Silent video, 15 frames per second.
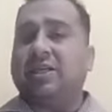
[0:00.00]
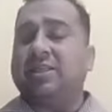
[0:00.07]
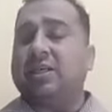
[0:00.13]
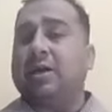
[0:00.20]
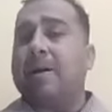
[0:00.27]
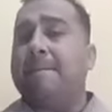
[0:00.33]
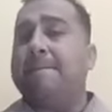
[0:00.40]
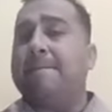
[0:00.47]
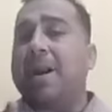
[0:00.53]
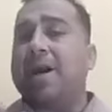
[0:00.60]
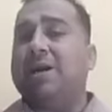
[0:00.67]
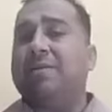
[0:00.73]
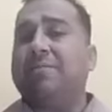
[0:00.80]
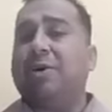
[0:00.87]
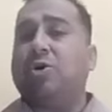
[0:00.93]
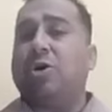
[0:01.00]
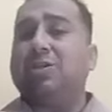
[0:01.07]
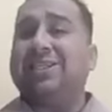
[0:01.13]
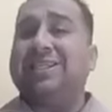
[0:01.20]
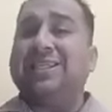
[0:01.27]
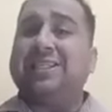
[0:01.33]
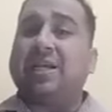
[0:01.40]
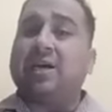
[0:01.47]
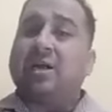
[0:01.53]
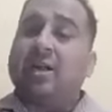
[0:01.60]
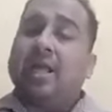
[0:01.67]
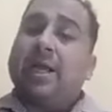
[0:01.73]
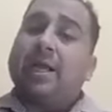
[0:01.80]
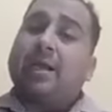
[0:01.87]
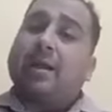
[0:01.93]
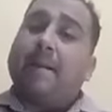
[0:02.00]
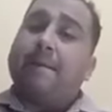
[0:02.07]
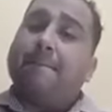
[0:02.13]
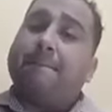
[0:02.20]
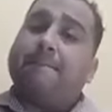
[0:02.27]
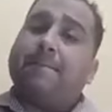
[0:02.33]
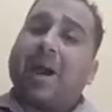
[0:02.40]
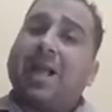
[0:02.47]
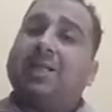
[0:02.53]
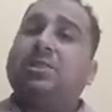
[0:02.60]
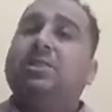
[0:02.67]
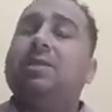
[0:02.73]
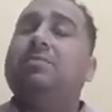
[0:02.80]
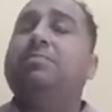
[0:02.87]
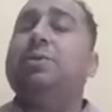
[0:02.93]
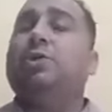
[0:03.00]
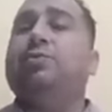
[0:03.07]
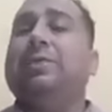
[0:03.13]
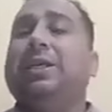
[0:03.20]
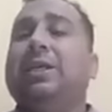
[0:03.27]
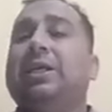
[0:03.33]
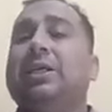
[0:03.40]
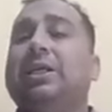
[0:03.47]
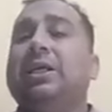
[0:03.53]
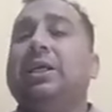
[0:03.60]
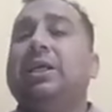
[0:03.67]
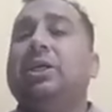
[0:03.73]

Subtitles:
that is a comparative, because it is a comparison between